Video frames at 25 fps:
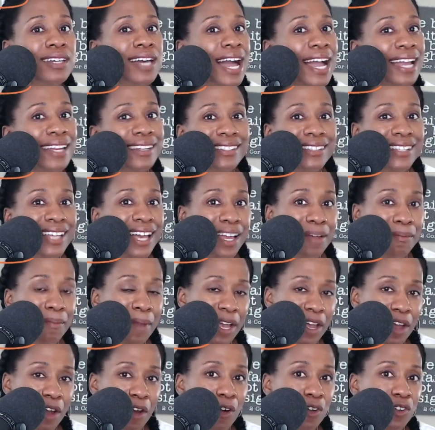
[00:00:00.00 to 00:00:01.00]
Kind of like my
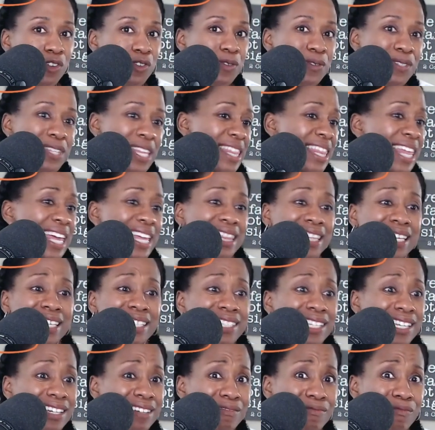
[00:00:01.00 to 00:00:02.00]
coach said, like,
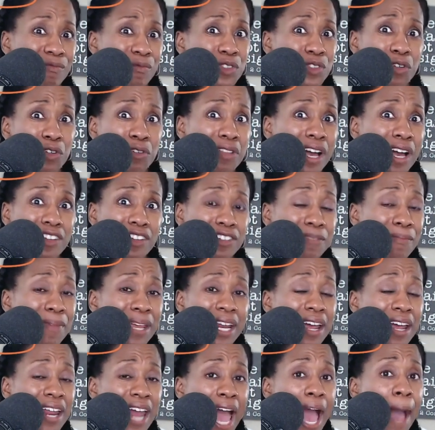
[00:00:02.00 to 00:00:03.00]
listen, your launch, it may
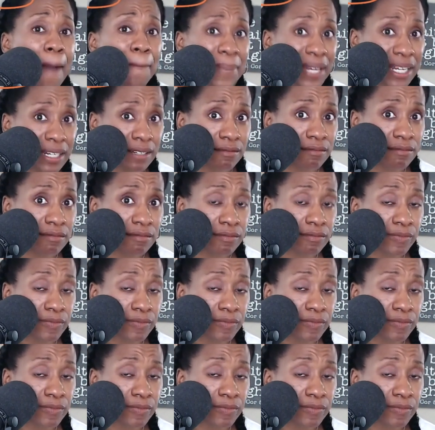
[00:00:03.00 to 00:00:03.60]
not happen.